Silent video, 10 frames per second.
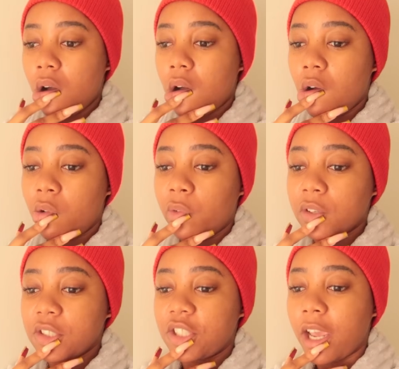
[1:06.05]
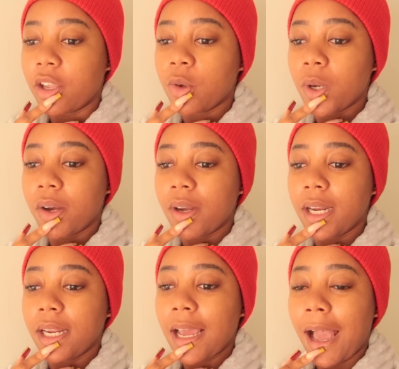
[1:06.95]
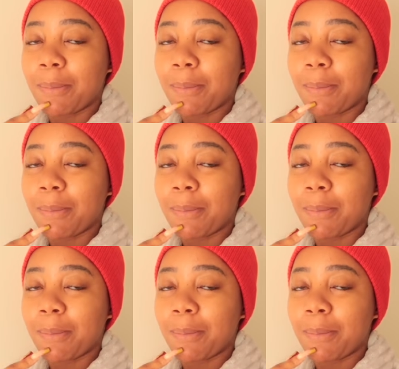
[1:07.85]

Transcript: of January.